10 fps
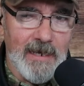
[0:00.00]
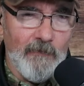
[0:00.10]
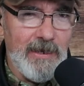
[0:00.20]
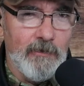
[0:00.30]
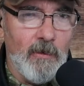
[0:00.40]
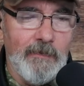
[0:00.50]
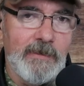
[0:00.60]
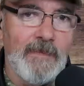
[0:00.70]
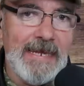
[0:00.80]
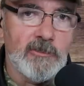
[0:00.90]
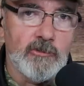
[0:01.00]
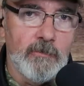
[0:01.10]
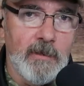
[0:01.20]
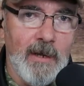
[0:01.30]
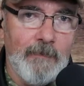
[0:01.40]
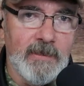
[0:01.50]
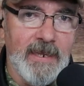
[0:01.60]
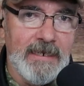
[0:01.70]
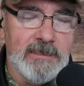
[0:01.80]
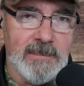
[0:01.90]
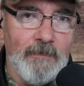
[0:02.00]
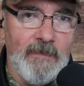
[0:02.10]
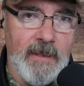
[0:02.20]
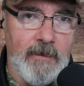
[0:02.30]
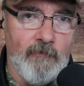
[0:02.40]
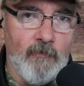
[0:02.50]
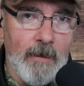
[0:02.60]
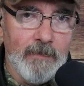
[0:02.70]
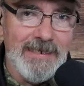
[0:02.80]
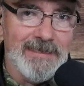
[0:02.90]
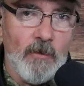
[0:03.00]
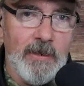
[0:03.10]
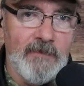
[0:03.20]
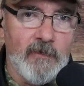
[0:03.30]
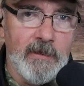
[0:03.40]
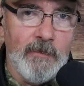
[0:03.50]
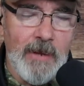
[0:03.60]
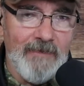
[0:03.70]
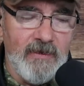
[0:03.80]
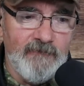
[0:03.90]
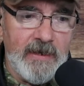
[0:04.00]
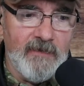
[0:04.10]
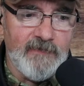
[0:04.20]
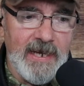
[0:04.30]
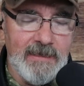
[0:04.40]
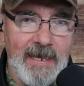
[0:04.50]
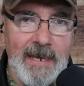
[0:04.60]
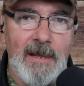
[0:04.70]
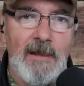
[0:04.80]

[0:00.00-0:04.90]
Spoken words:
Now, we don't know whether that's true or not, but that is some of the rumblings that we have heard. We haven't verified that.